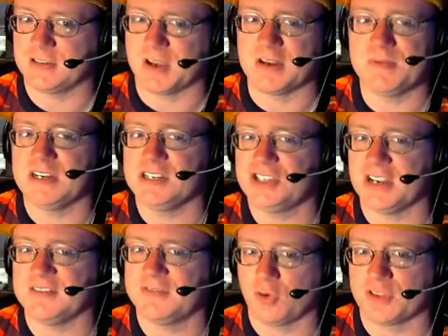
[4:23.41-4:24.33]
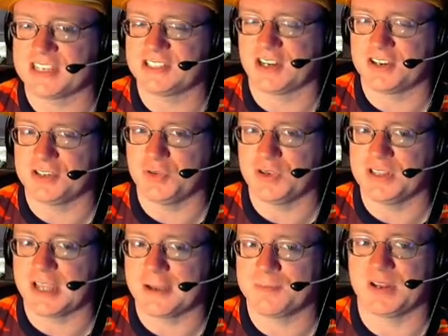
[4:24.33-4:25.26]
It might have been in Gen 4 they started doing
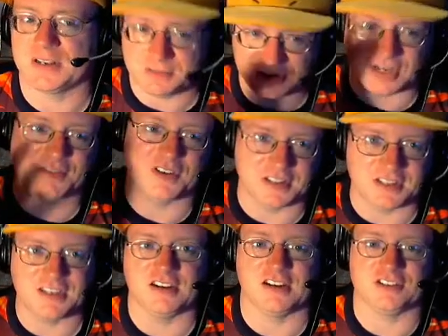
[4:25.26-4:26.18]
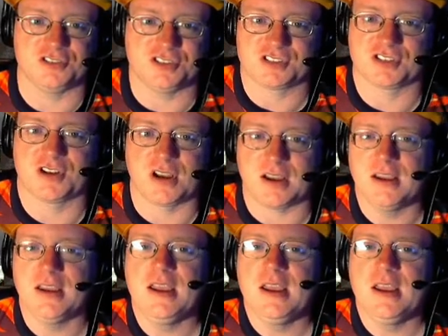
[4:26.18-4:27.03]
that, but definitely here as you just saw.